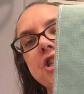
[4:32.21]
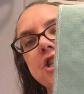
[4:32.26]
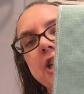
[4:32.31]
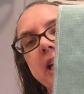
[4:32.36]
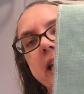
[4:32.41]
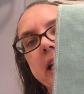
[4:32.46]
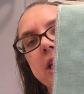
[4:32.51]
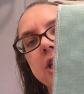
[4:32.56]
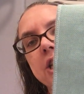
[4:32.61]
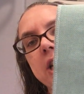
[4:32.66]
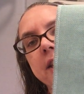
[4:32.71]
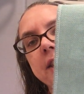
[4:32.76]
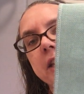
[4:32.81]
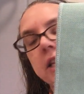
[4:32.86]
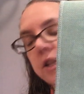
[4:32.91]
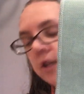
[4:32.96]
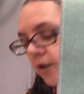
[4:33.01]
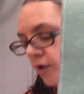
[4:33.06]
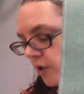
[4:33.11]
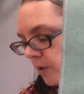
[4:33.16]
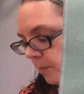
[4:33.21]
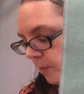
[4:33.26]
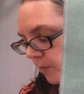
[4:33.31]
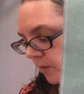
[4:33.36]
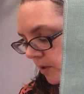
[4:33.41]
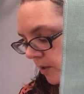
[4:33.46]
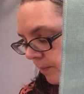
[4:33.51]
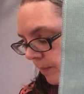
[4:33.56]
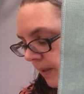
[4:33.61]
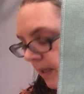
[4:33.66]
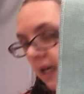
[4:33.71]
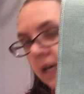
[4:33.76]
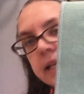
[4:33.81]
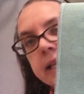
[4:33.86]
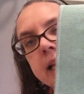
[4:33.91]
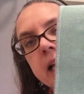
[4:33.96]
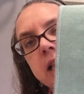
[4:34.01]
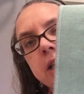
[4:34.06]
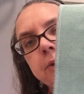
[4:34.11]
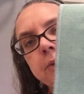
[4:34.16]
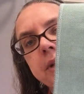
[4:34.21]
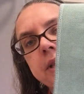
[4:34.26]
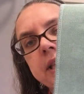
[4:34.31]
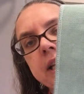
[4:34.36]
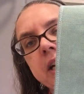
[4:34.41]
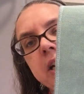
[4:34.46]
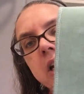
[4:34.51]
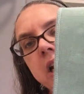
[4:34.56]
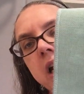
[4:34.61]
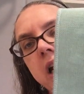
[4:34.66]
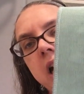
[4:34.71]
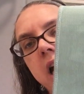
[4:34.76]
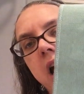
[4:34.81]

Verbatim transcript: change. I think there's supposed to be a yellow in there.